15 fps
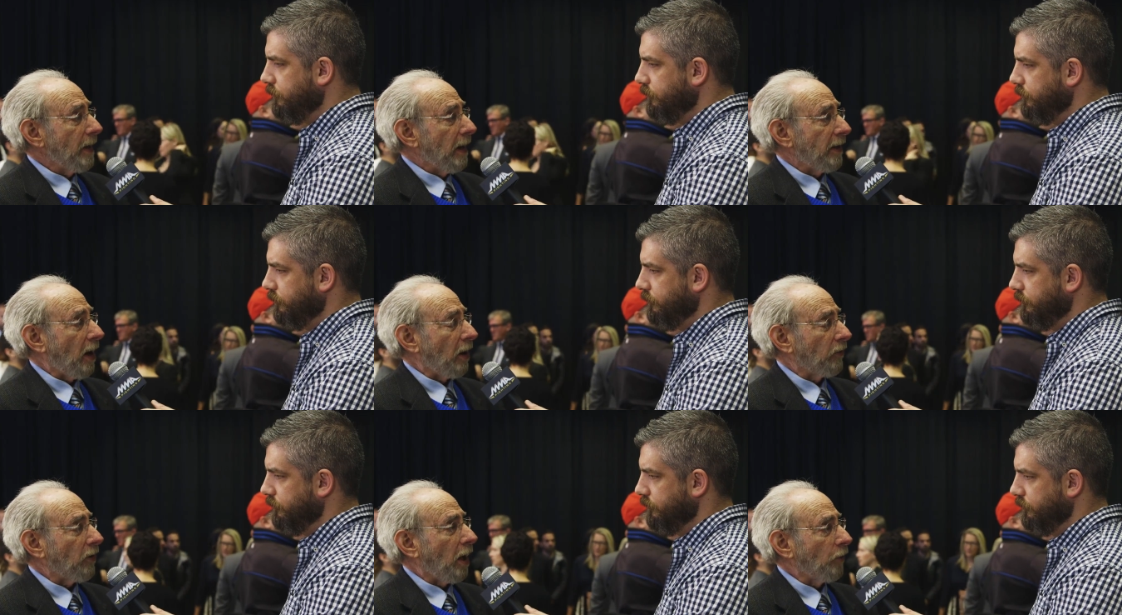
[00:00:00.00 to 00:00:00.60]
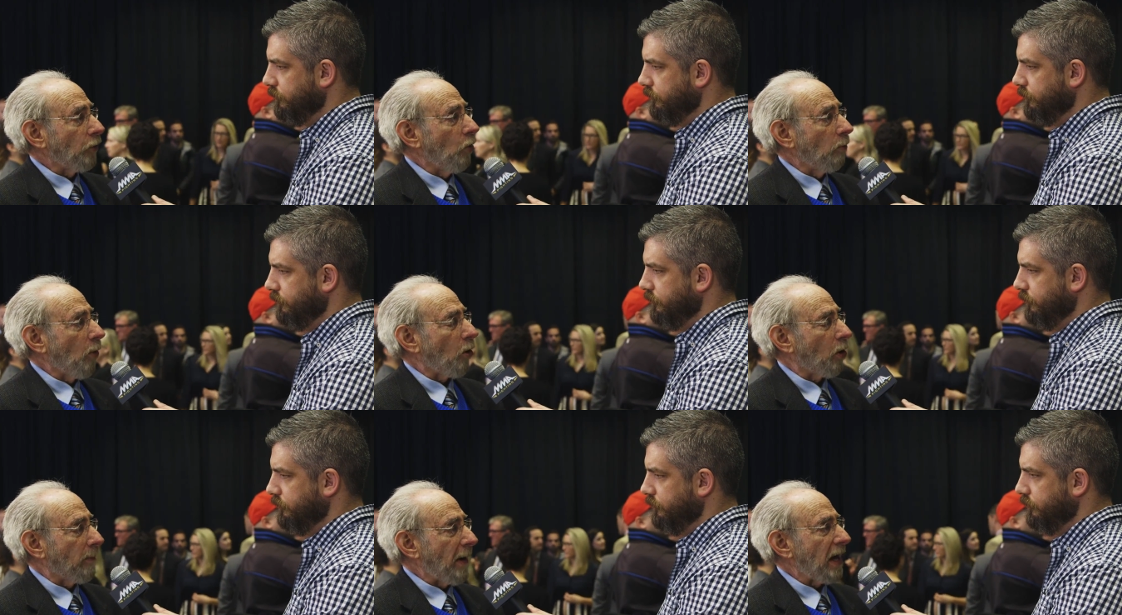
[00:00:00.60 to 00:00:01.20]
Speaker 1: and I'll, I'll know
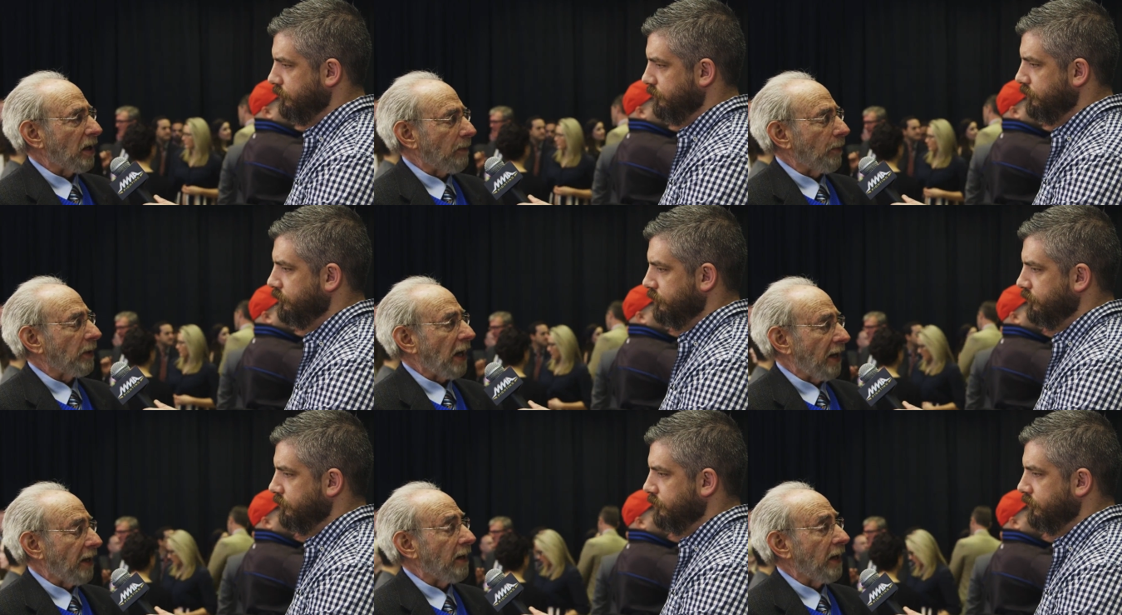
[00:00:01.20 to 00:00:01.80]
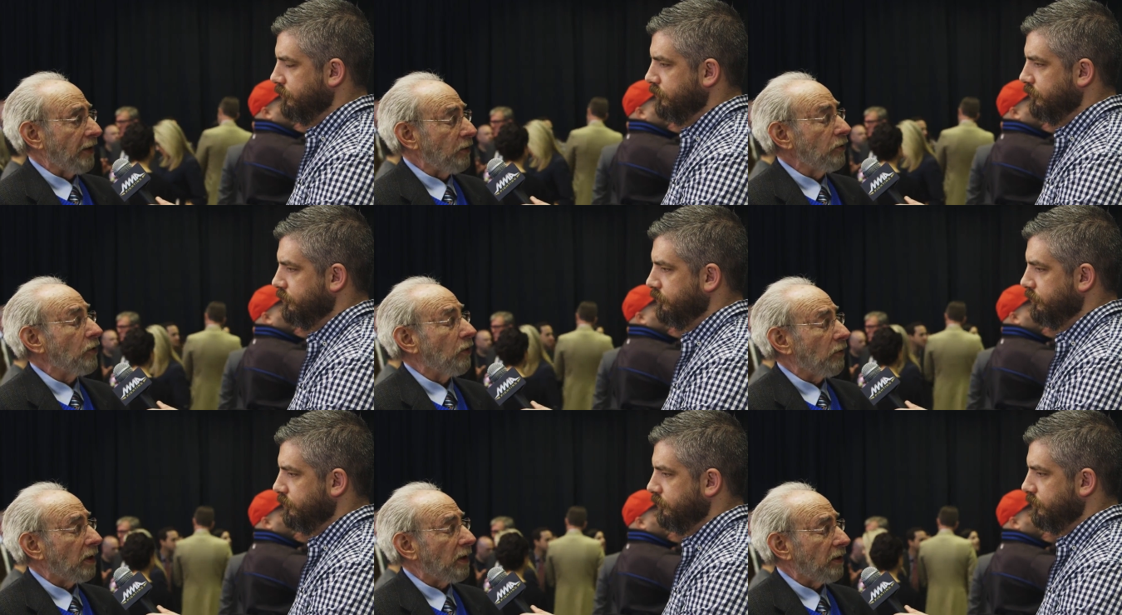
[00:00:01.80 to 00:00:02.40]
more about it. But I, I
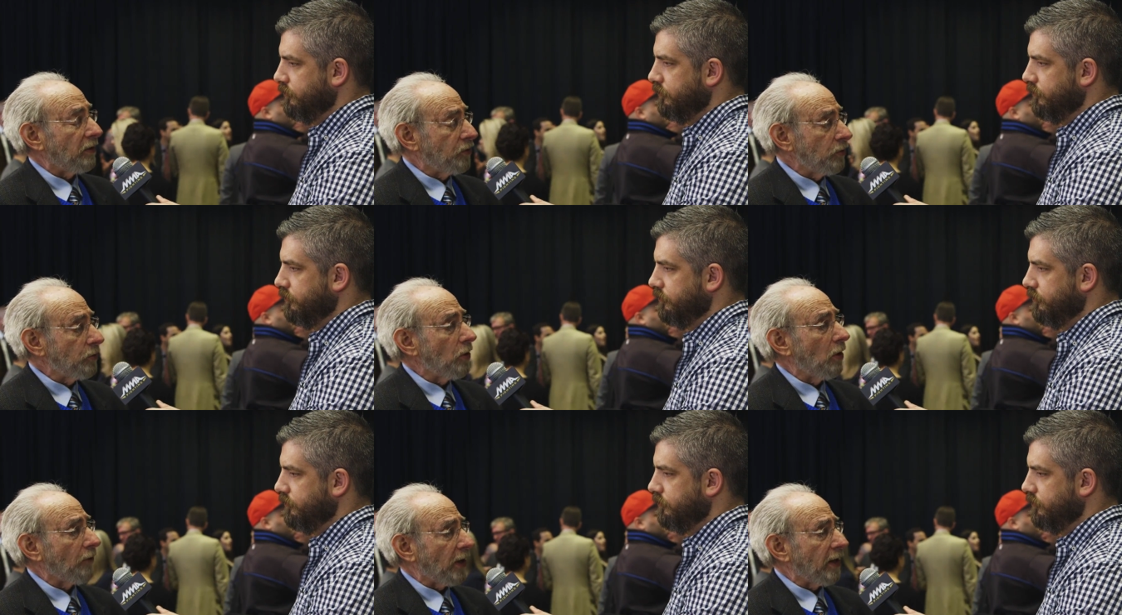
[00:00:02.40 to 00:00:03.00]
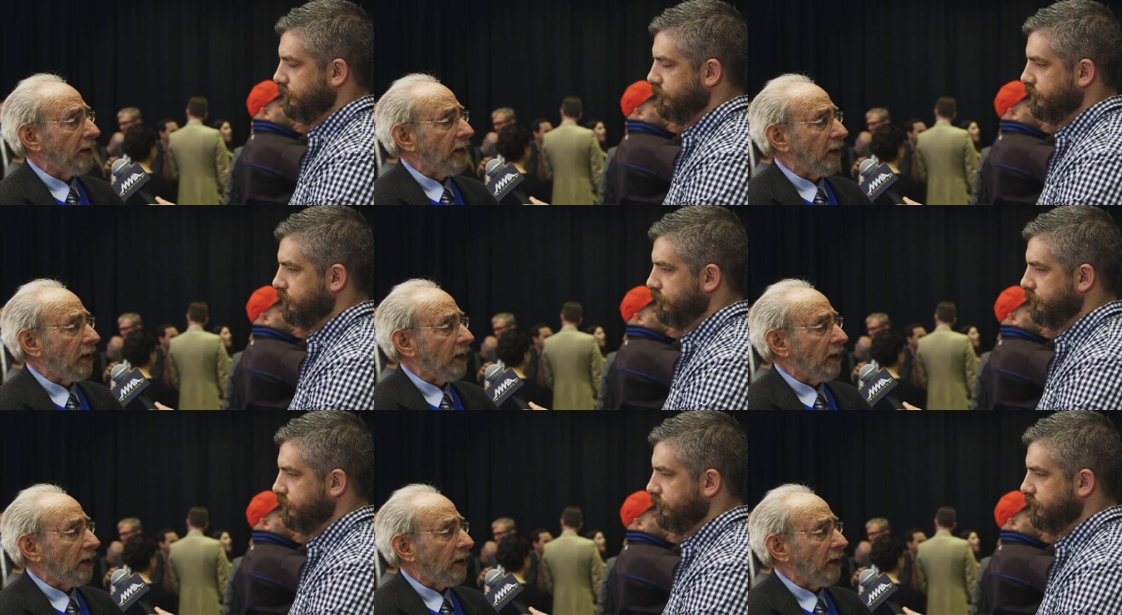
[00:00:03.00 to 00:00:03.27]
do do know they